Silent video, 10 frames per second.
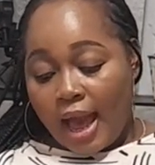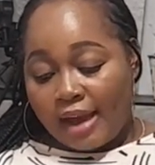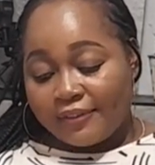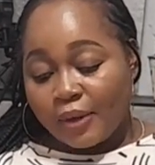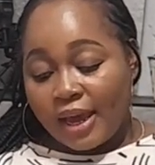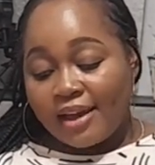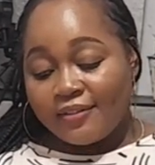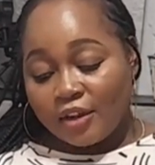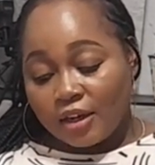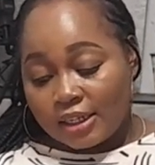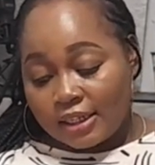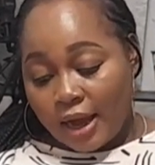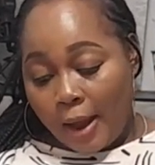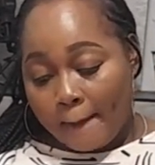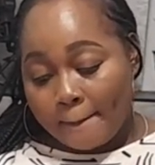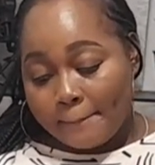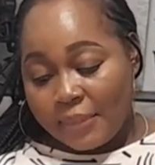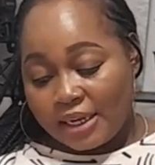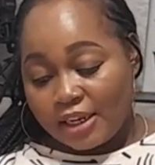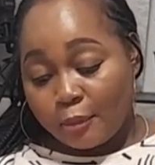Have you ever
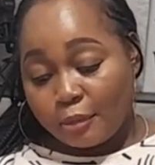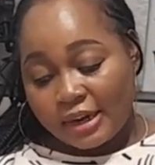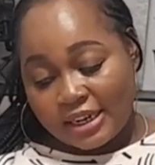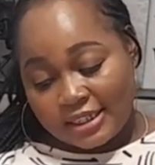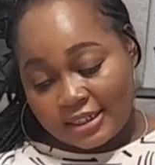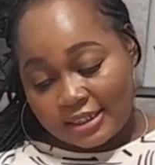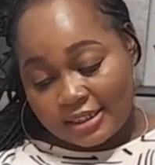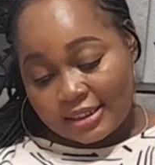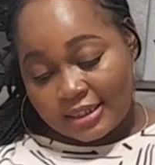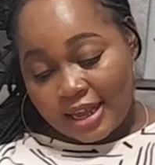been depressed